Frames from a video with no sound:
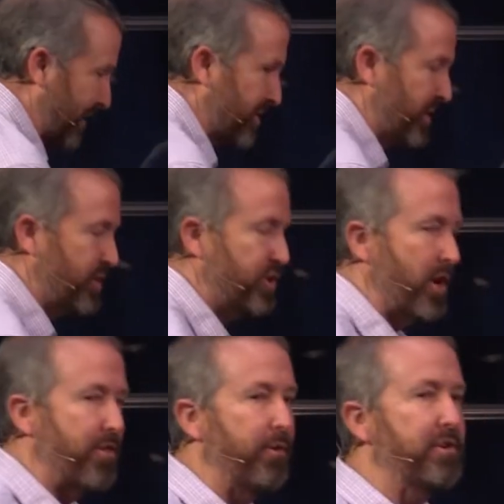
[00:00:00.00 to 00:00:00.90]
in
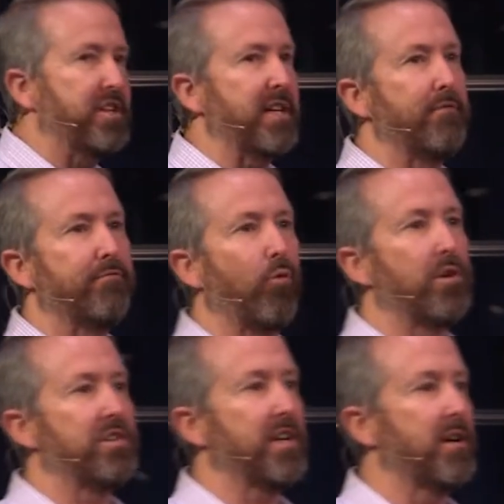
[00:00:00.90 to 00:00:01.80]
John 13 and
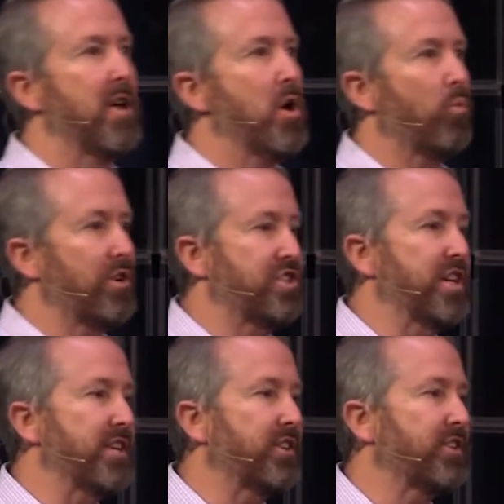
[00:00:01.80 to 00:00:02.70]
14, where
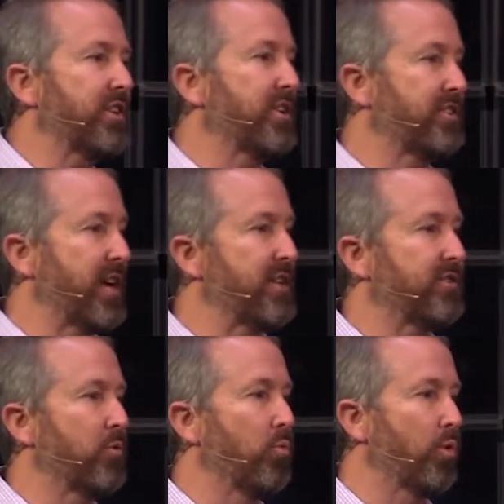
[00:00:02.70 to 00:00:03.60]
Jesus
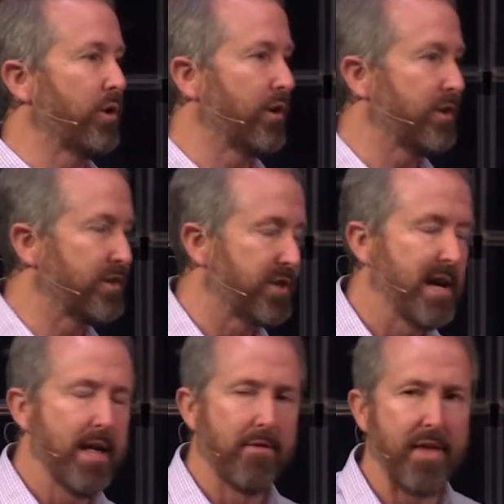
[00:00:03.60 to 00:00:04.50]
says words
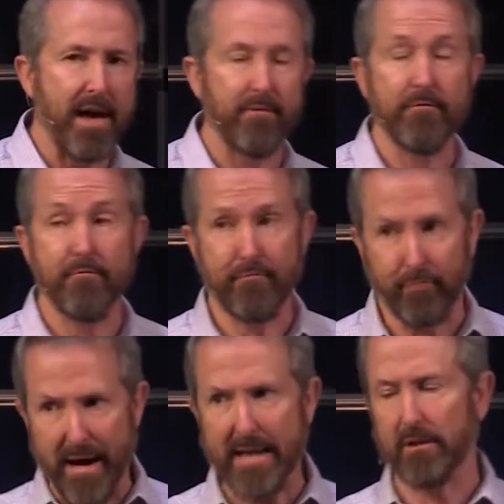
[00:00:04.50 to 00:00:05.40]
that,
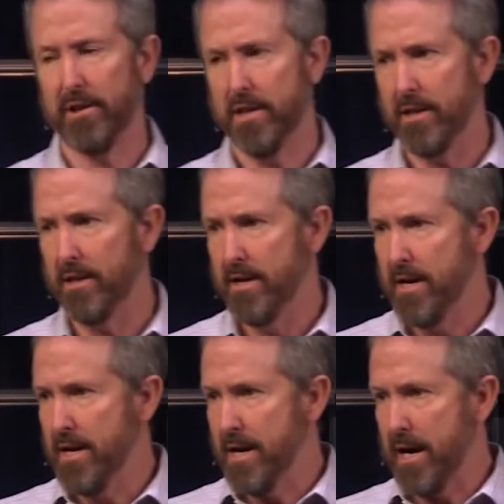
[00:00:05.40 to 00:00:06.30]
frankly,
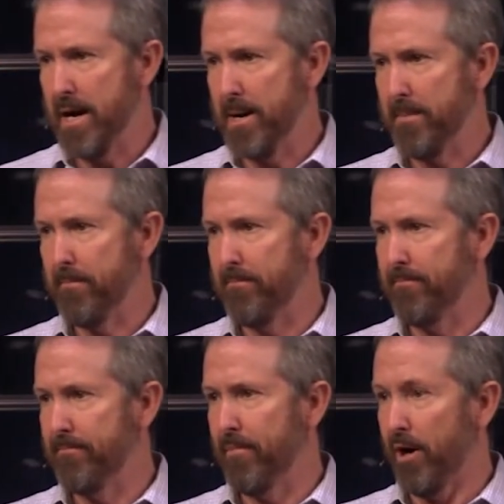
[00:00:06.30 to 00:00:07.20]

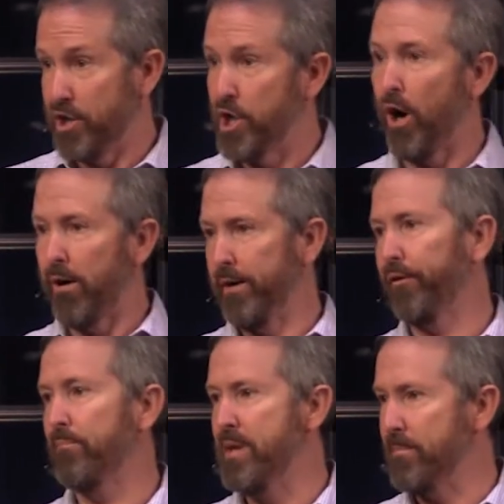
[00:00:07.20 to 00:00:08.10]
are jarring
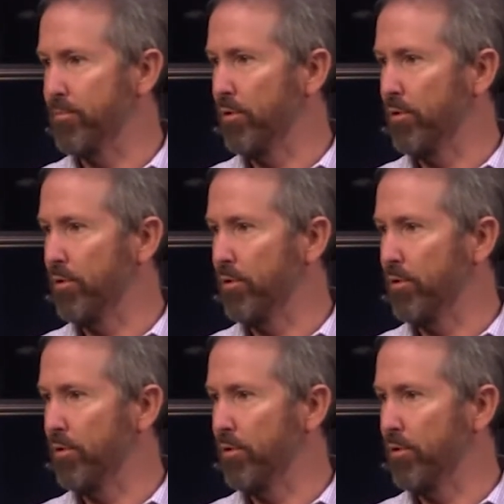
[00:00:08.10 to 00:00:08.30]
for people,